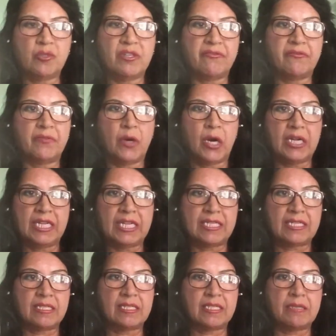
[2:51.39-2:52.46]
phonics
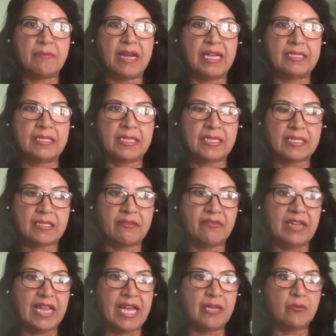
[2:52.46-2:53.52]
and semantics of
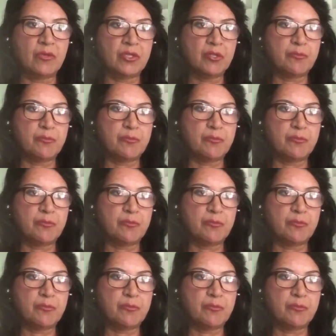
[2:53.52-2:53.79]
language